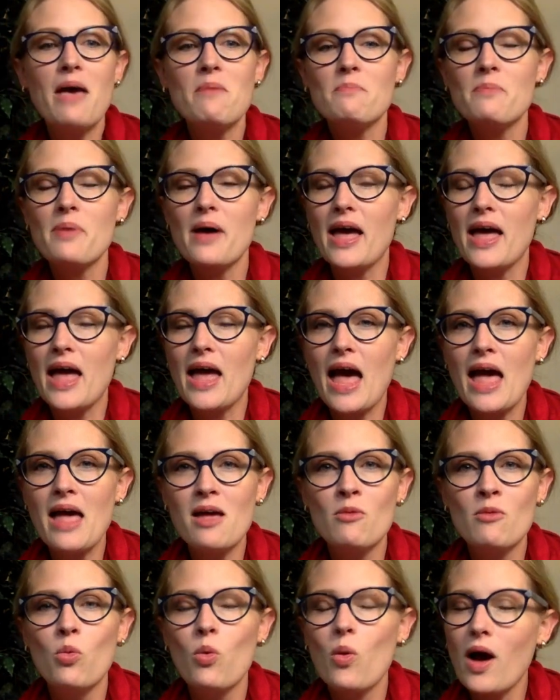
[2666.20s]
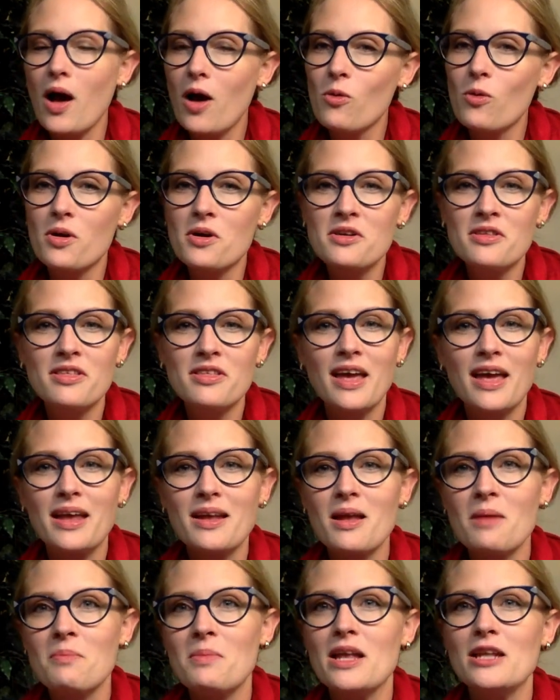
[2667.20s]
but well worth
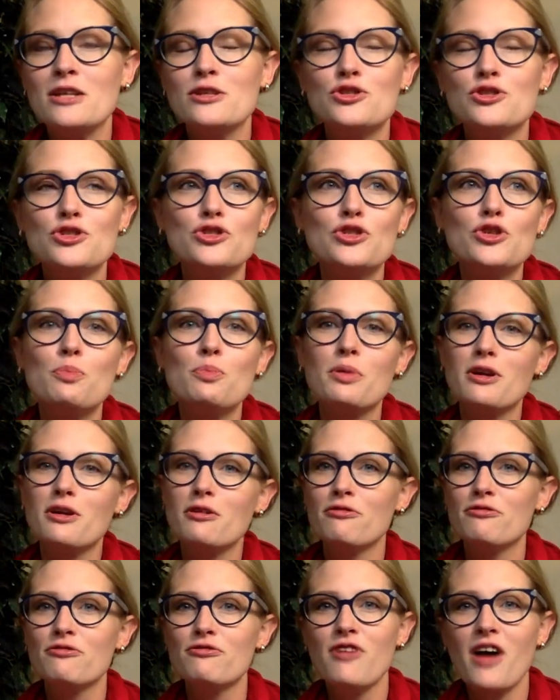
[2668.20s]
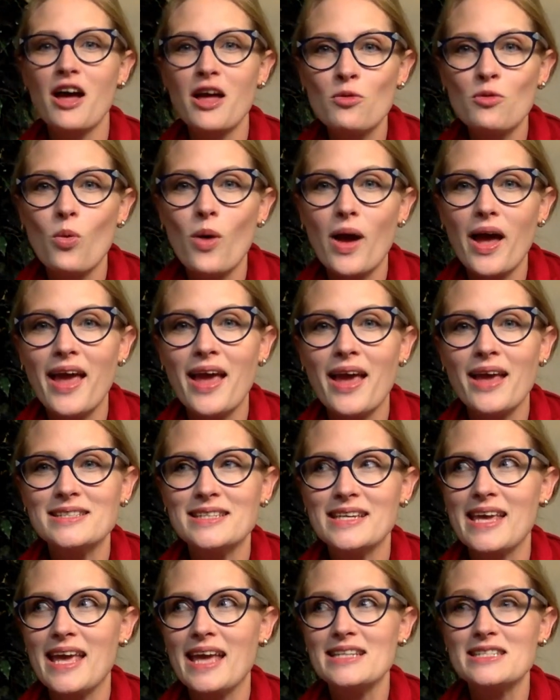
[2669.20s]
it. I mean, super fun way
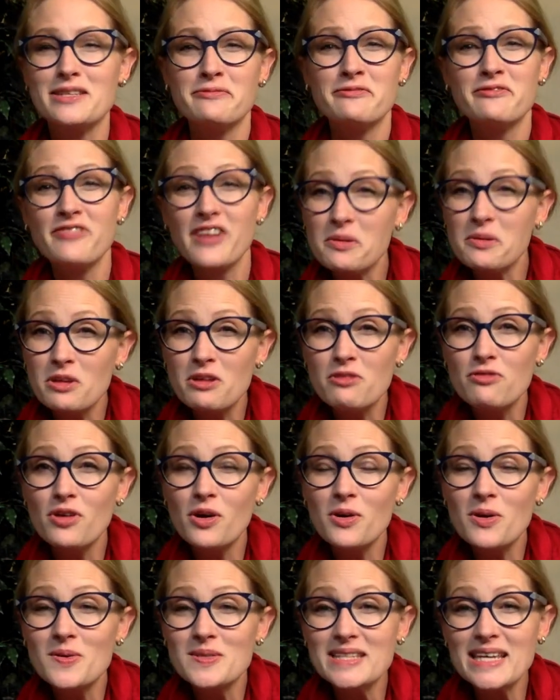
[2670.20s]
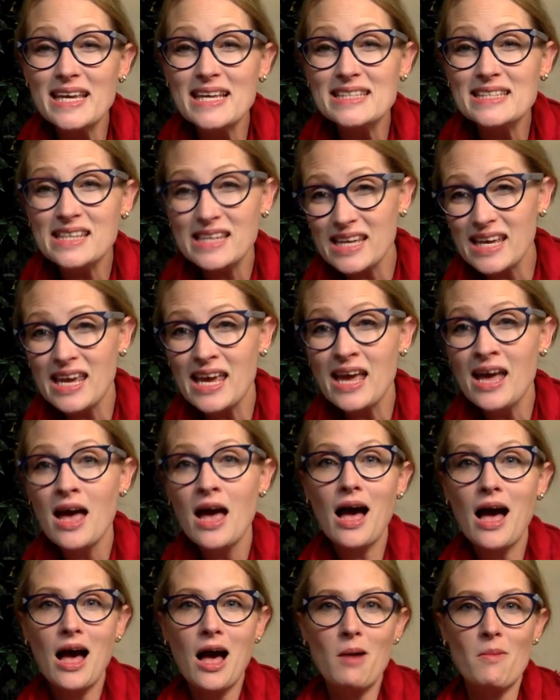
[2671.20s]
to get some family photos easily.
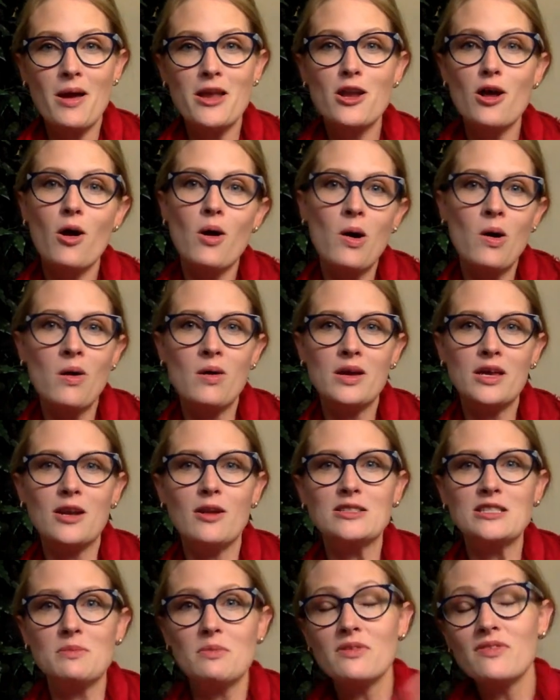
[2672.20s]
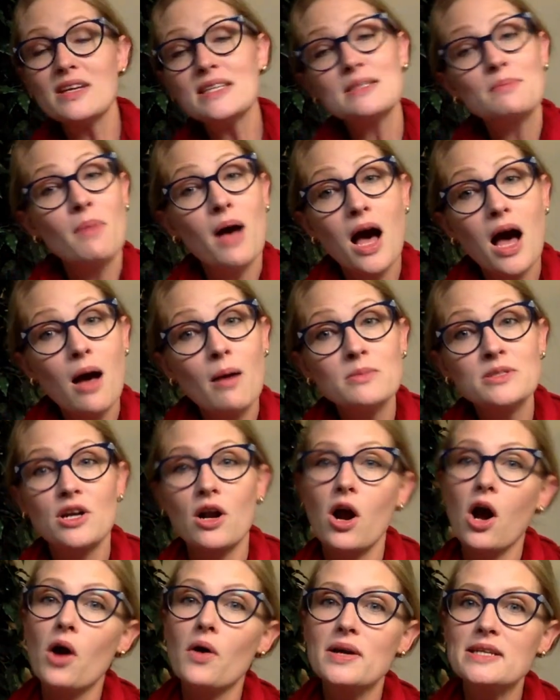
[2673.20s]
I know, some of us moms
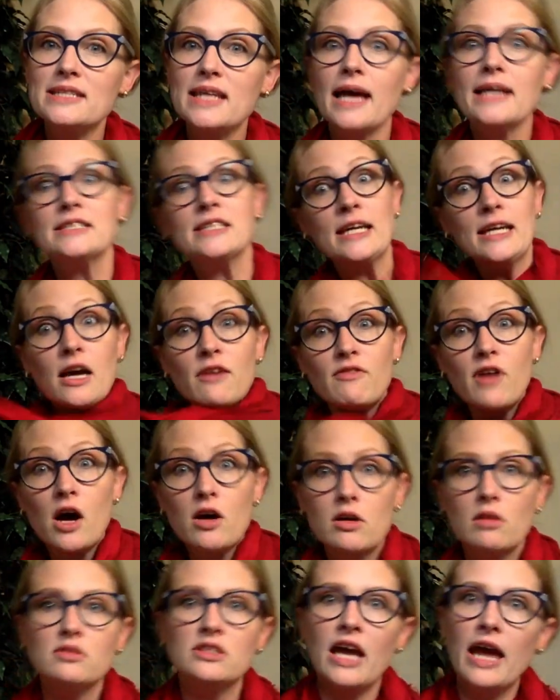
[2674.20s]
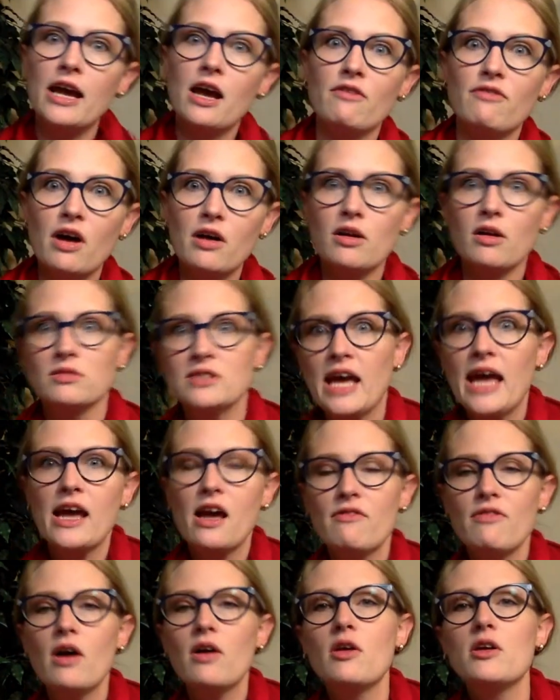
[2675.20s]
are always like, take a photo, take a photo, take
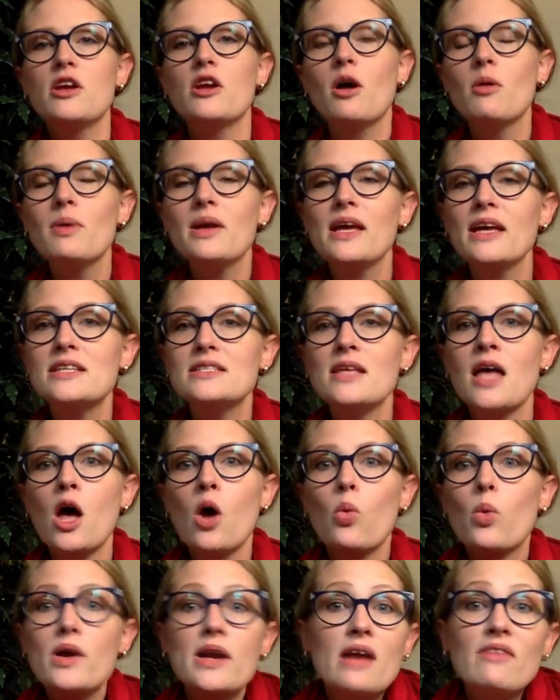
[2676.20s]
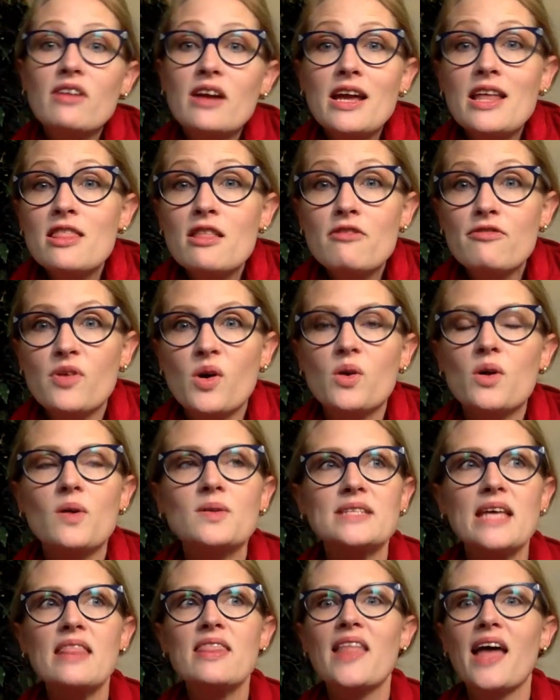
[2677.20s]
a photo, because we're never in the
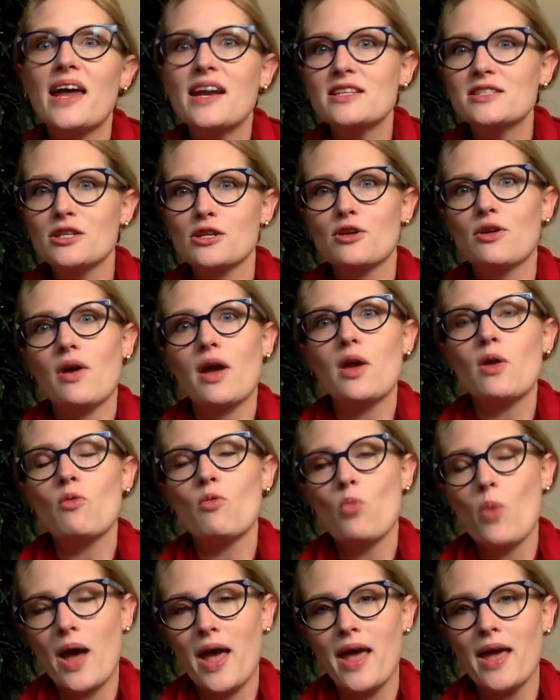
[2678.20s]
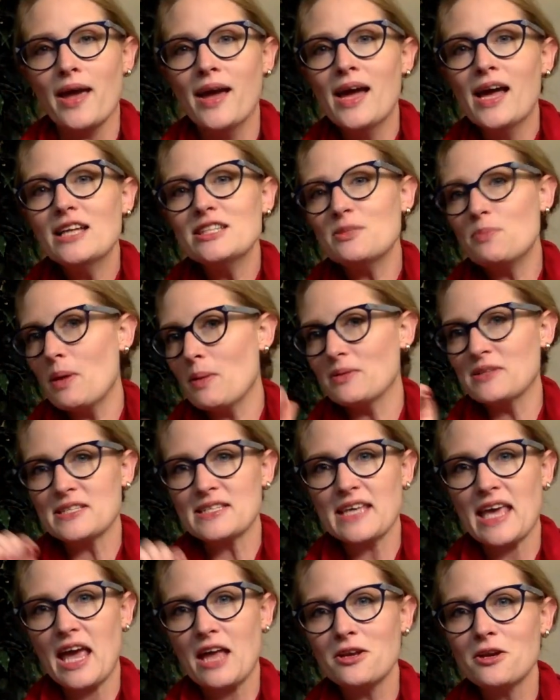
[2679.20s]
photos, and that is a great way to be able to
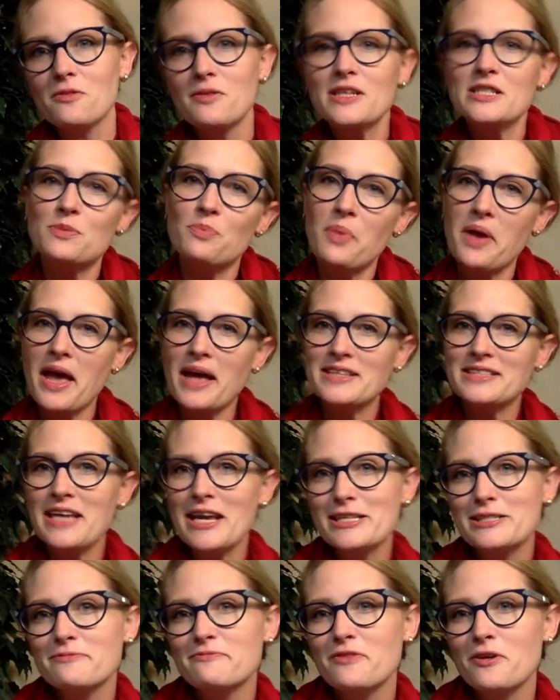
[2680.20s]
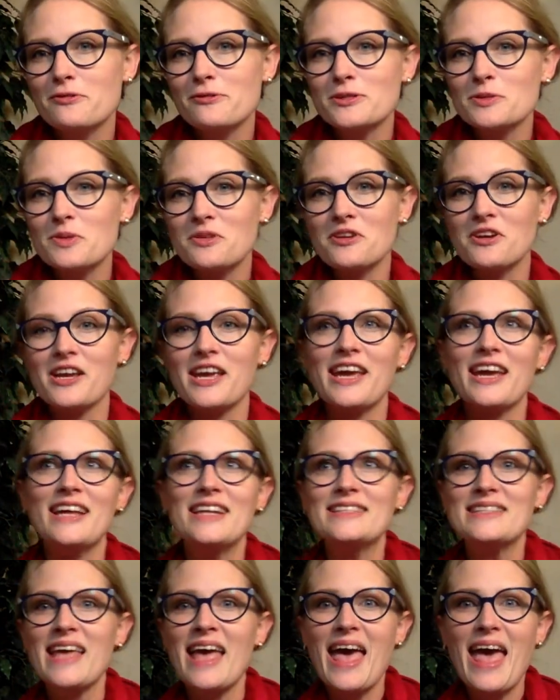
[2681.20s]
scan your wristband, take some photos with your
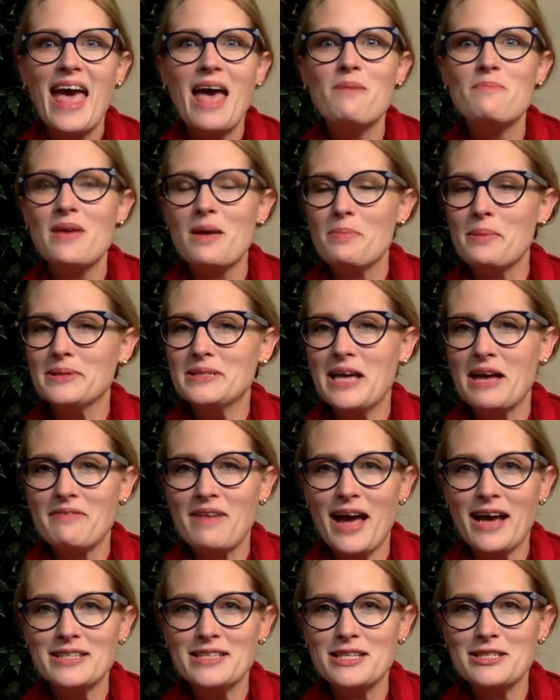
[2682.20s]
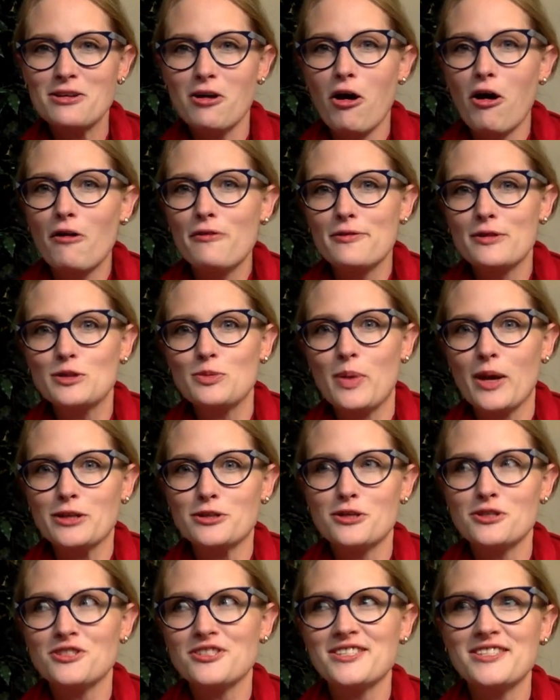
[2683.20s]
kids, and be able to have access to all of those
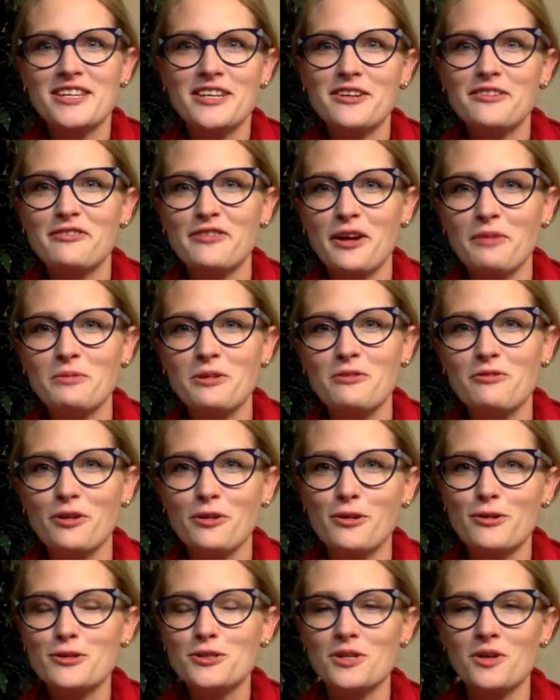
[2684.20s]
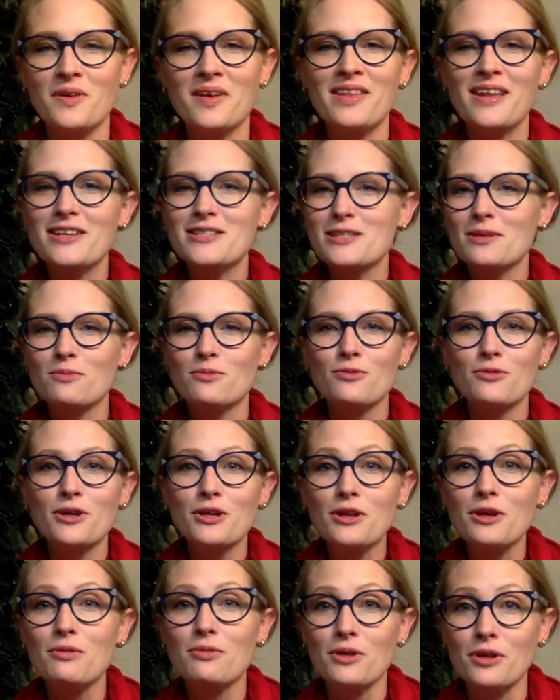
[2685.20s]
pictures, just like a family photo shoot. And they had some
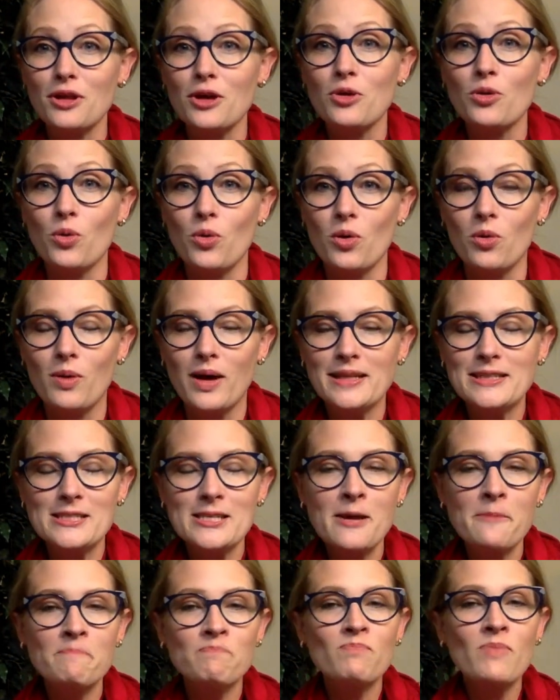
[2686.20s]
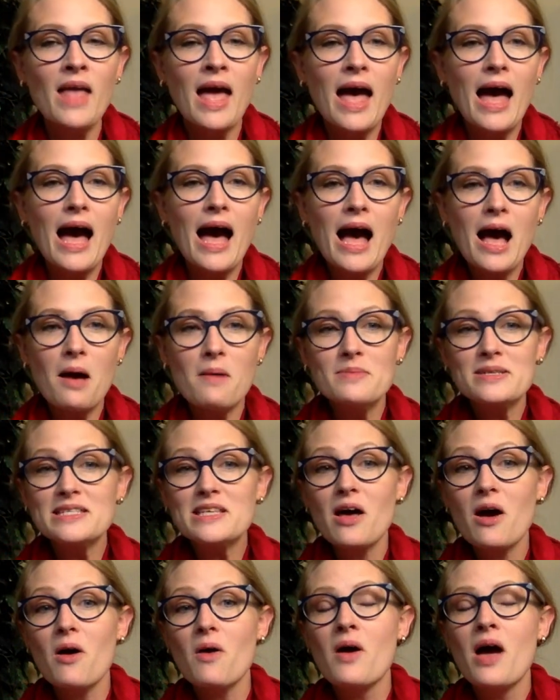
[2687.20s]
really, really cool ones.
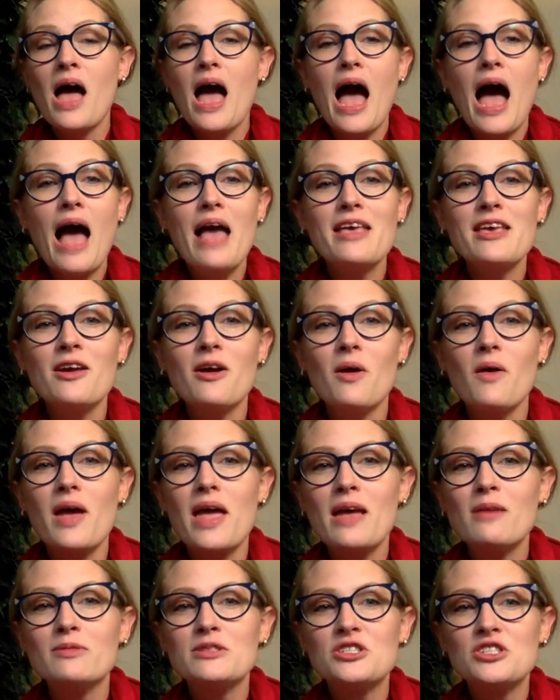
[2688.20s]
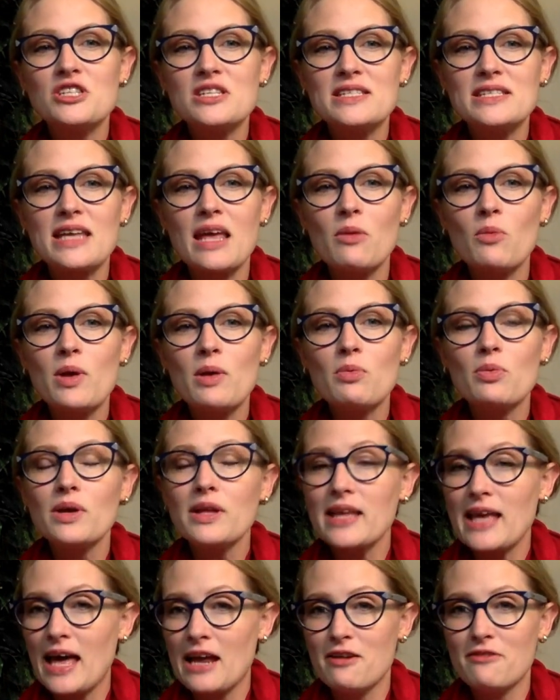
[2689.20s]
It was just, we
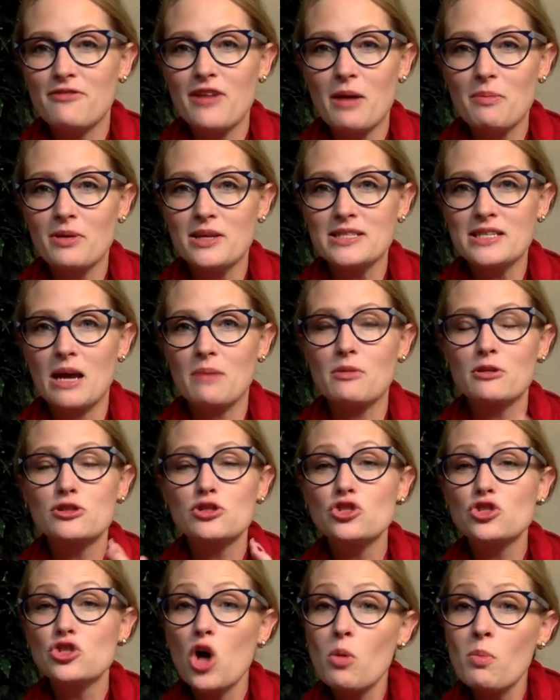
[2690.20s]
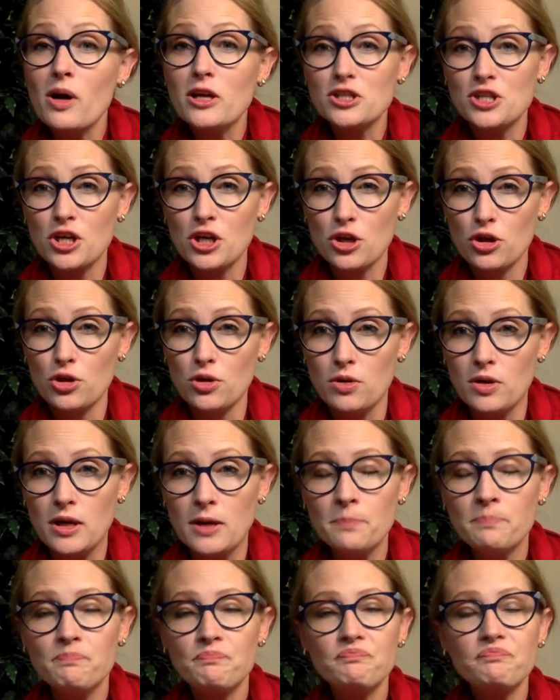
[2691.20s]
really had a fabulous time. There's so much
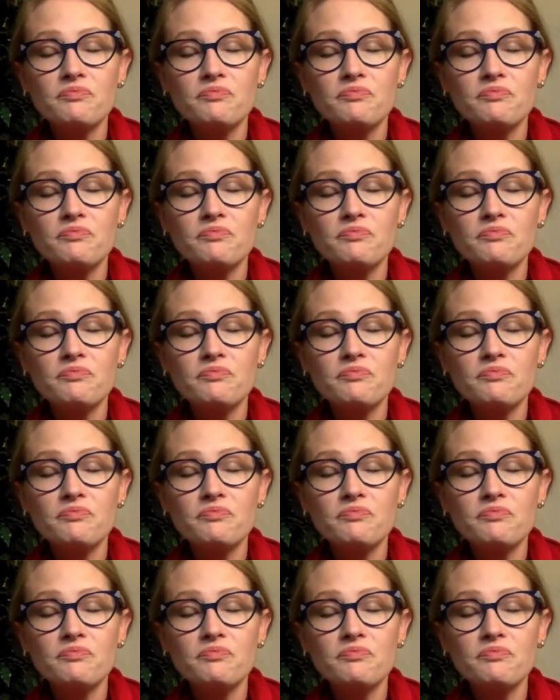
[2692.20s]
included